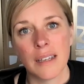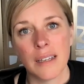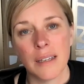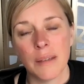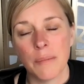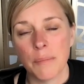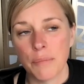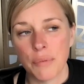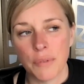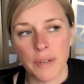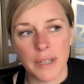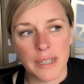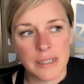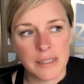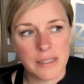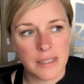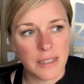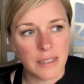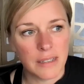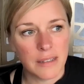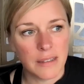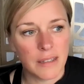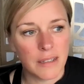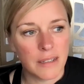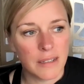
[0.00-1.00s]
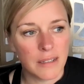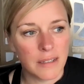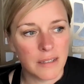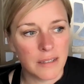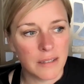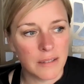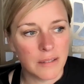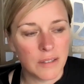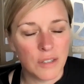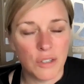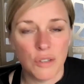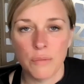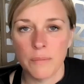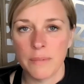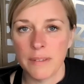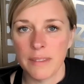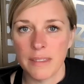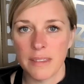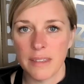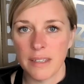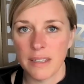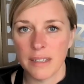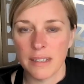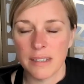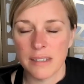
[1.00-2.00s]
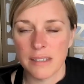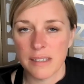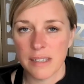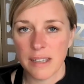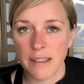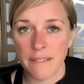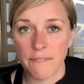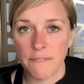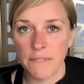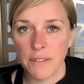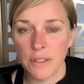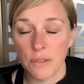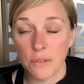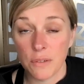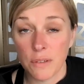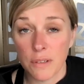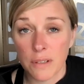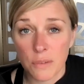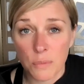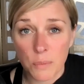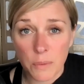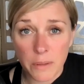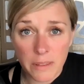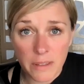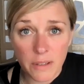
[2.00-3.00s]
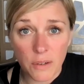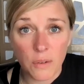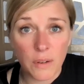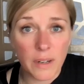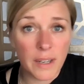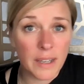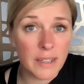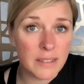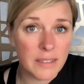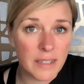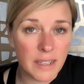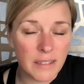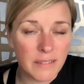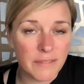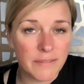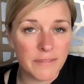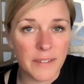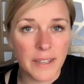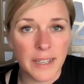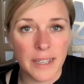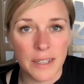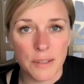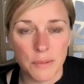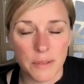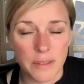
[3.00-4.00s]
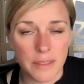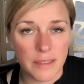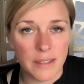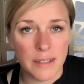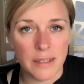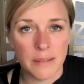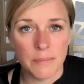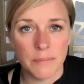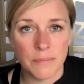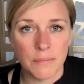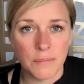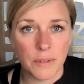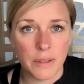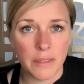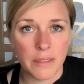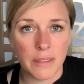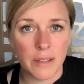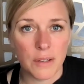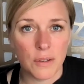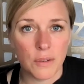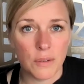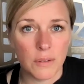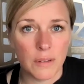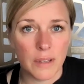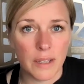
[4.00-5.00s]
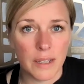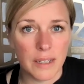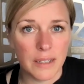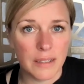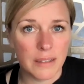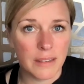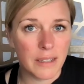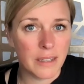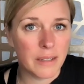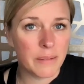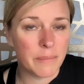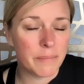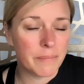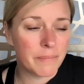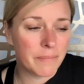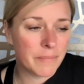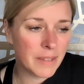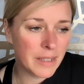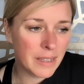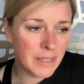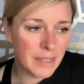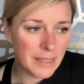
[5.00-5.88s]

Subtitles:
embracing the human things that feel good without identifying with them, without letting them